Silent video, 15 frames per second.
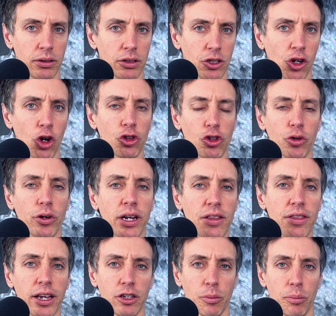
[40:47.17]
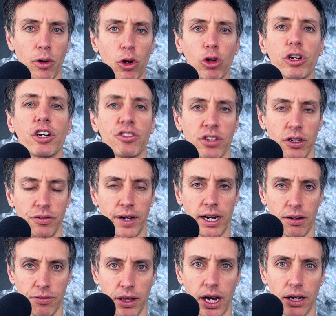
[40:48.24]
You don't do anything to pull yourself out
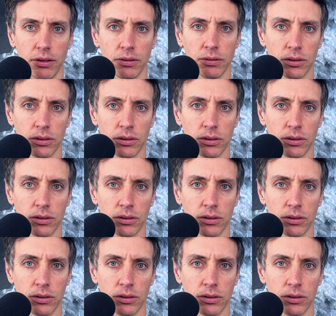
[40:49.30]
of that.